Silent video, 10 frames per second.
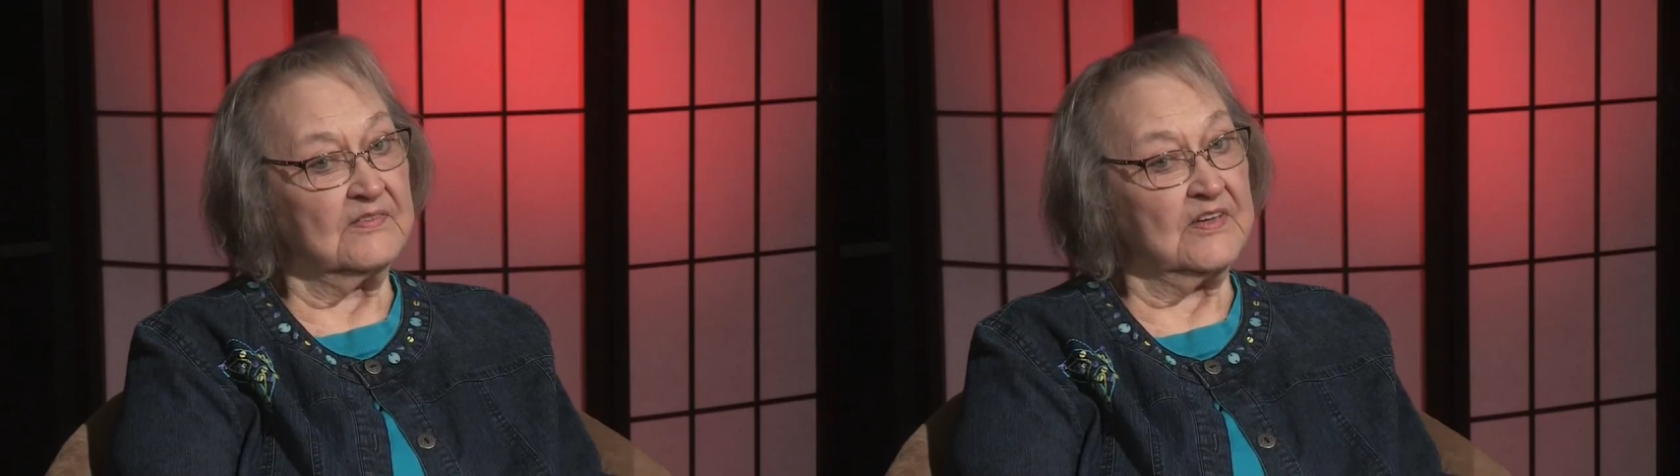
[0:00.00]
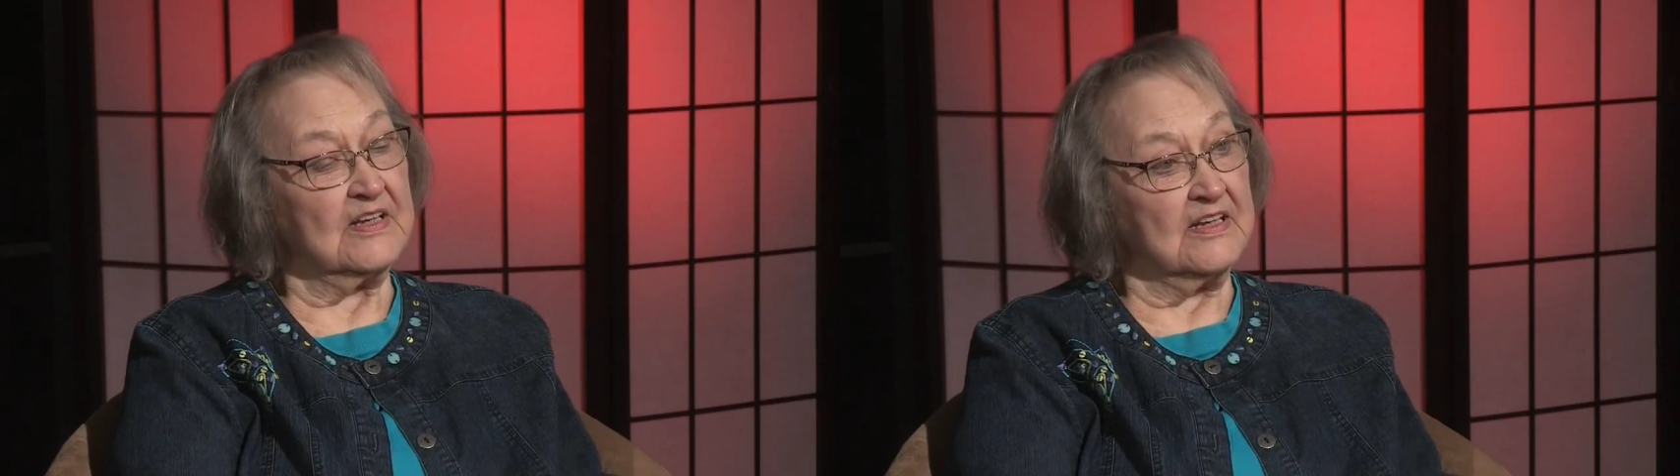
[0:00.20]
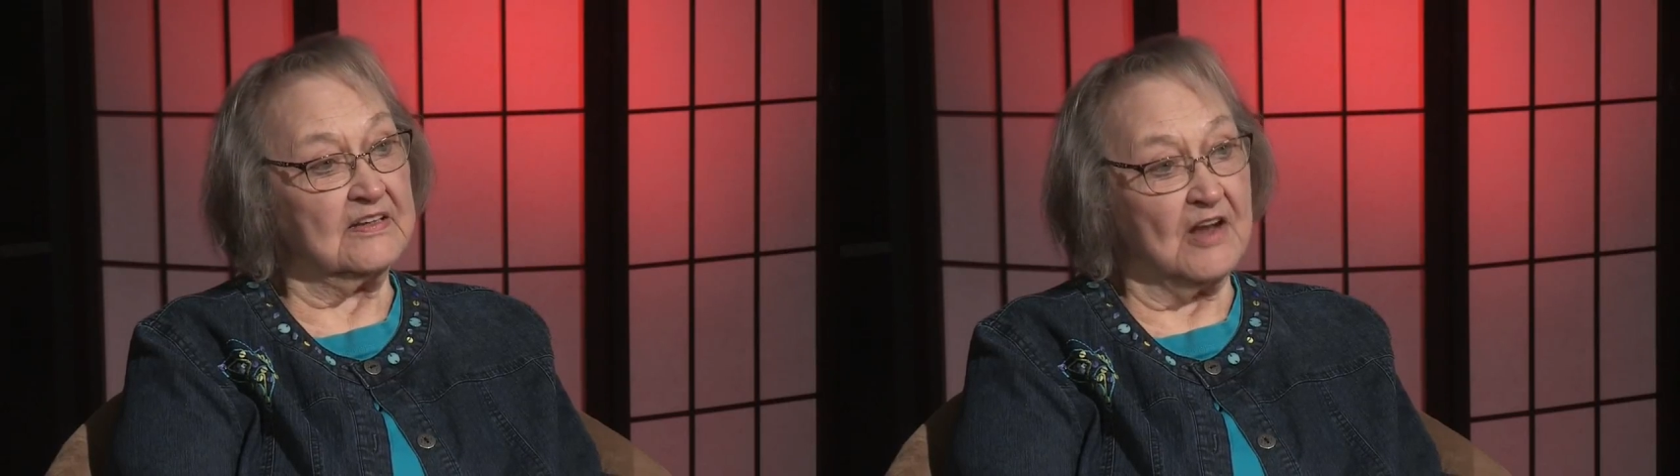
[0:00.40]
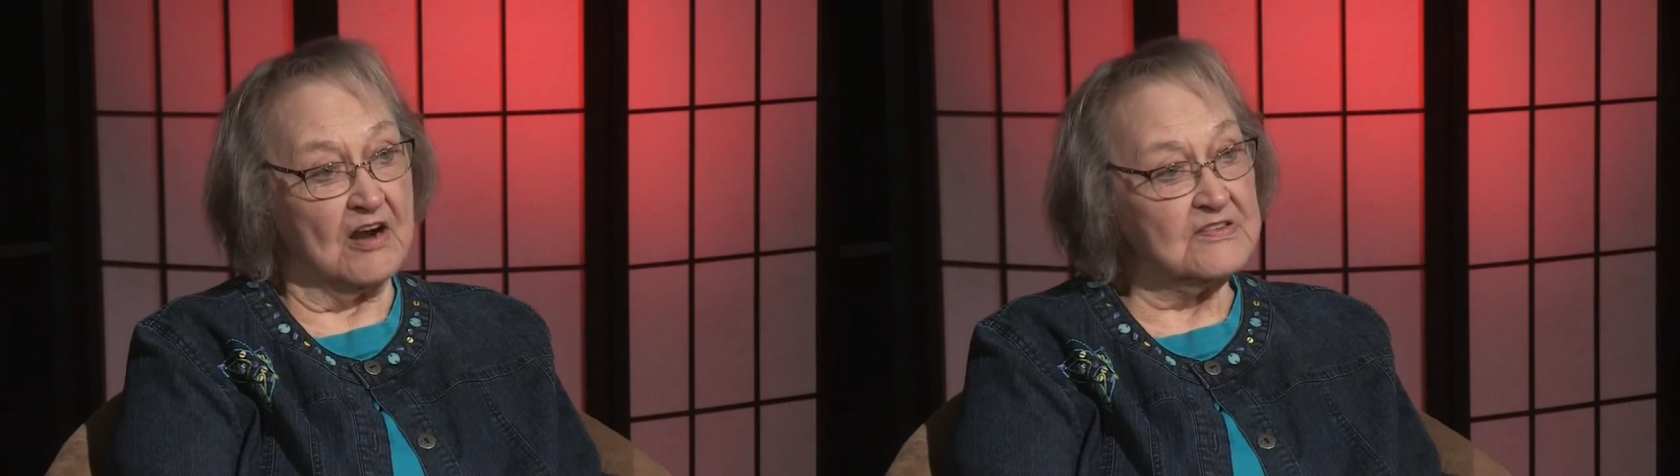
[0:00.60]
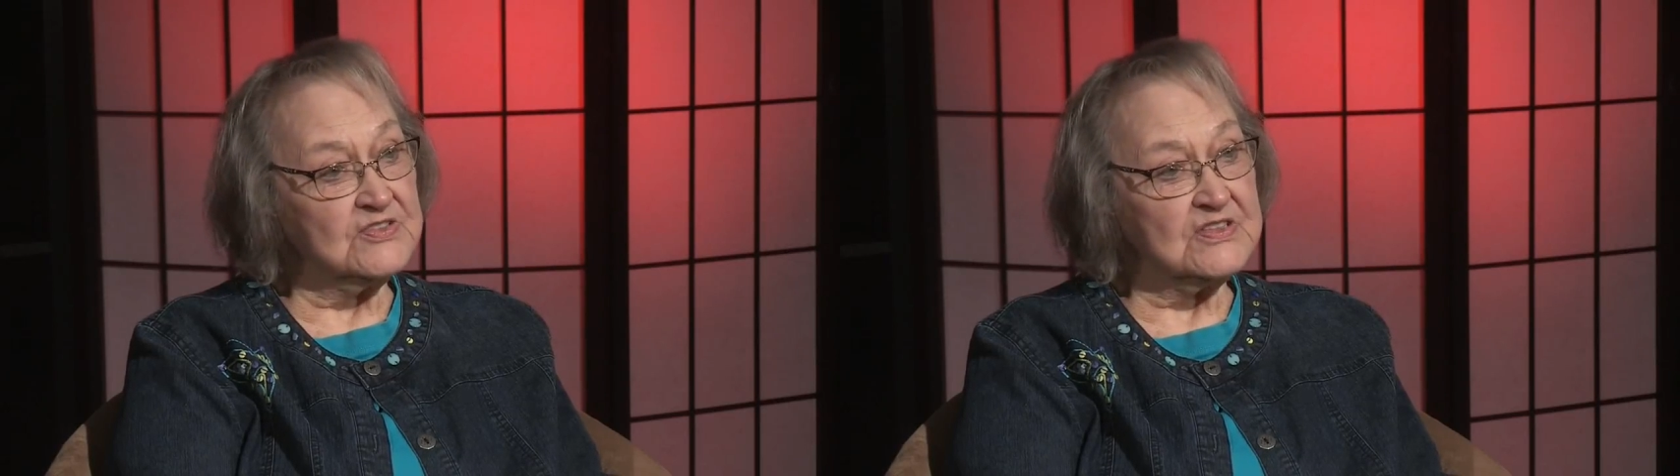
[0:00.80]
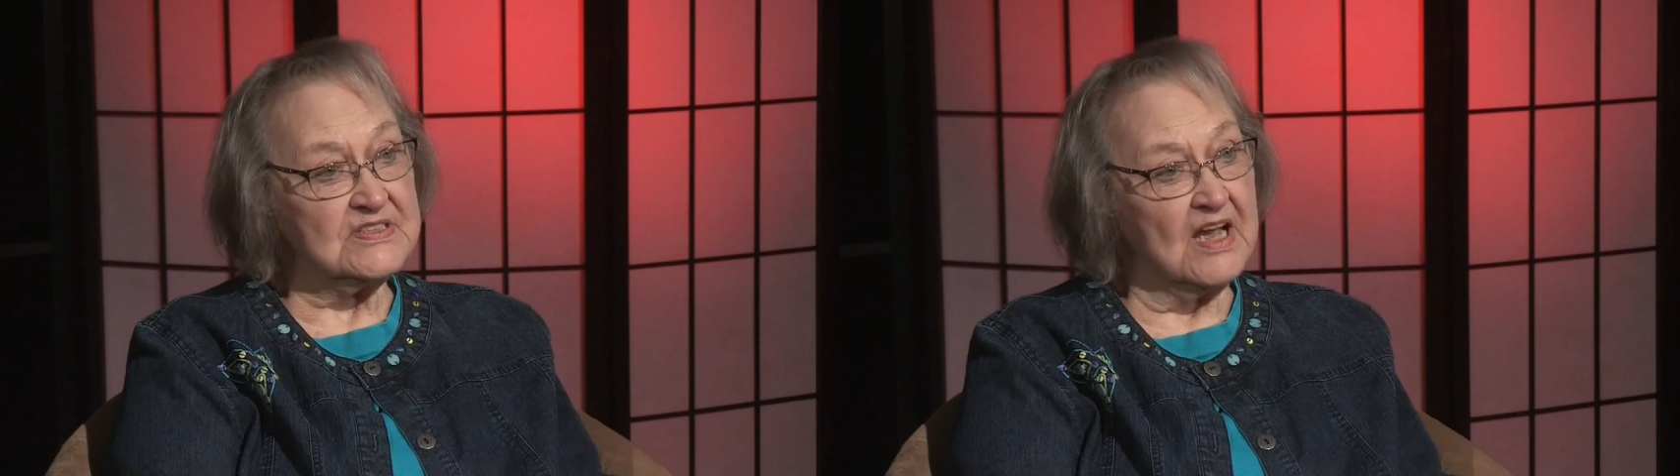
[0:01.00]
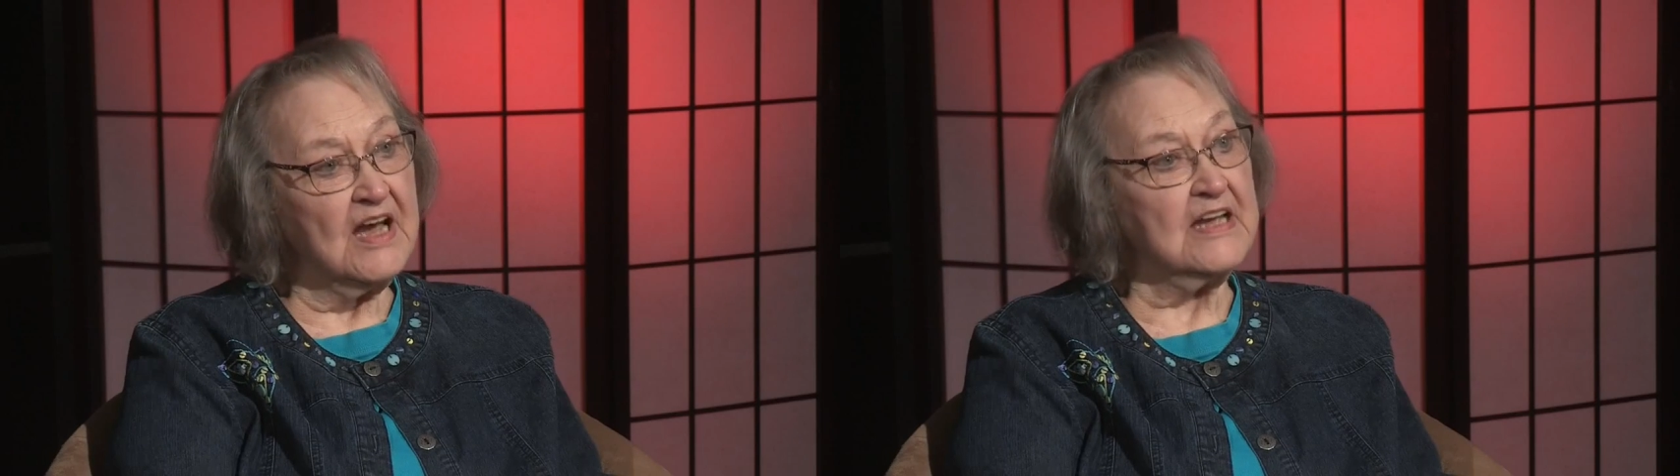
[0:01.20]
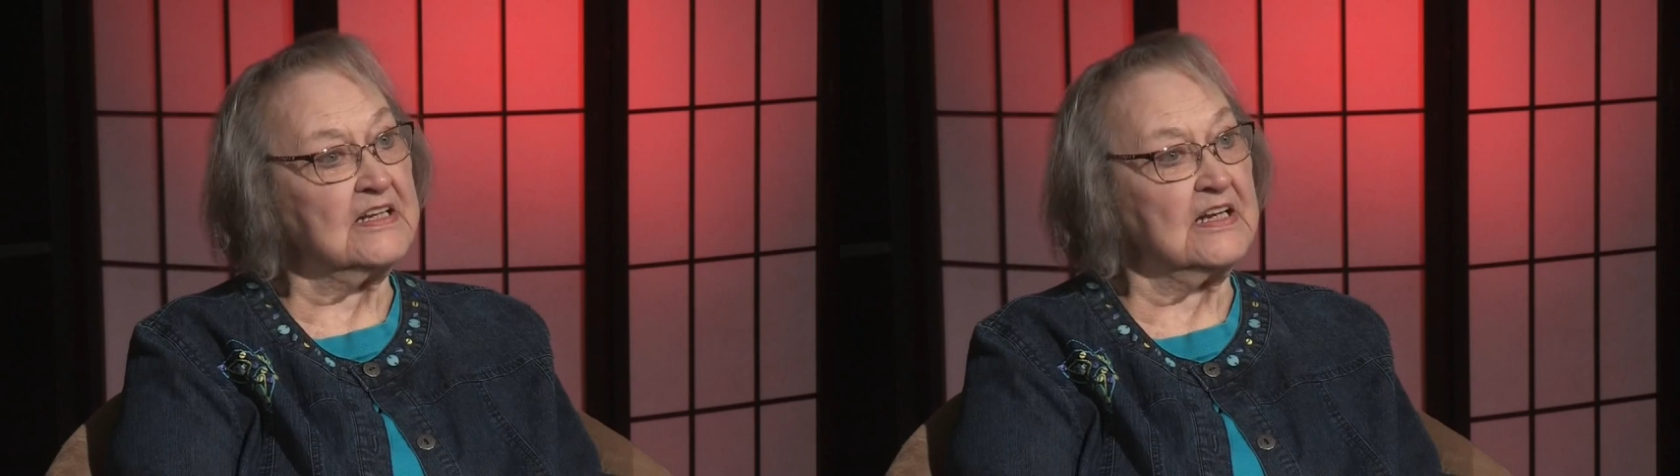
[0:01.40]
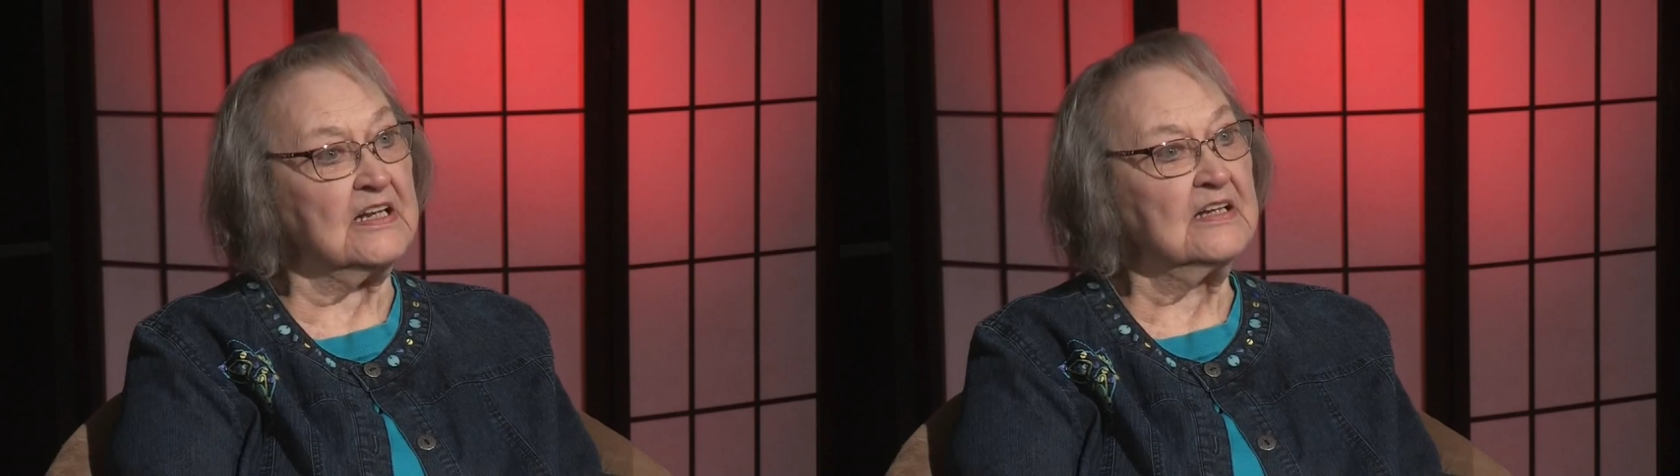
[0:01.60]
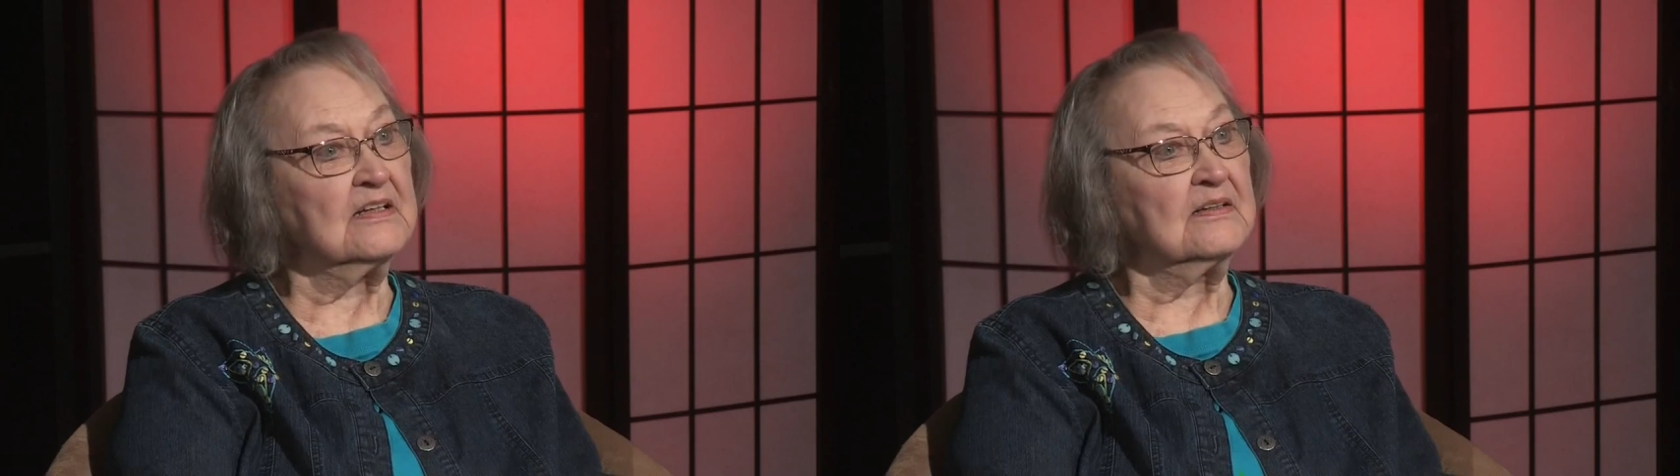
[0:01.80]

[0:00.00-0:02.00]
that in our society,